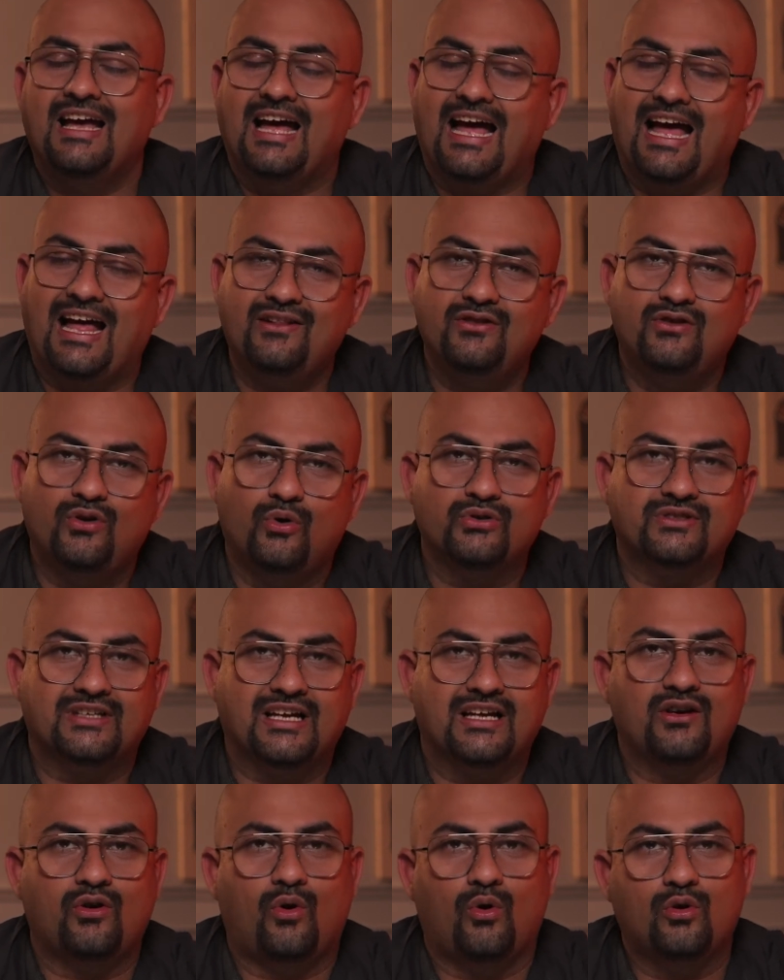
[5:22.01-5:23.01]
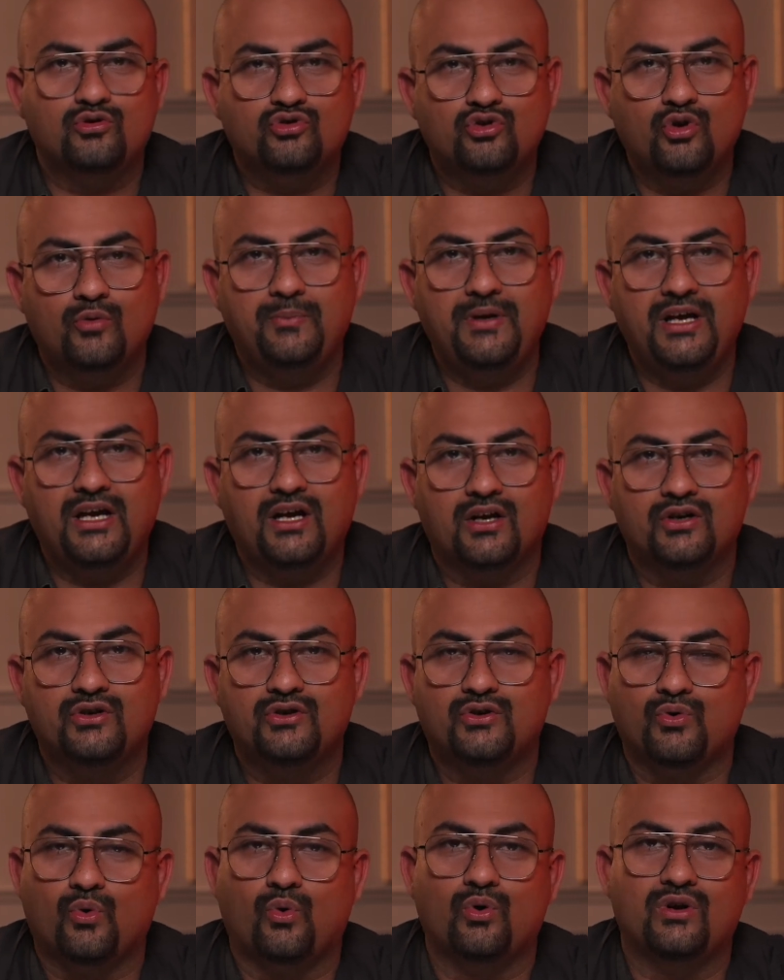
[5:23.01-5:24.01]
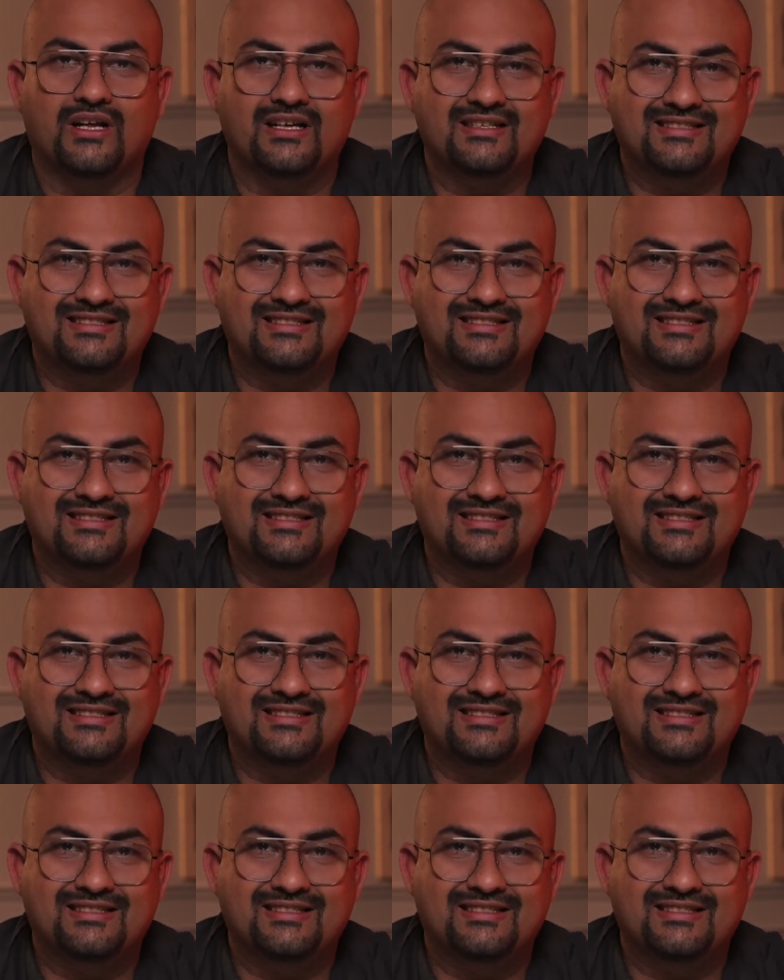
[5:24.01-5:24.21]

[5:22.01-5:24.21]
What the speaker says: and those can also be controlled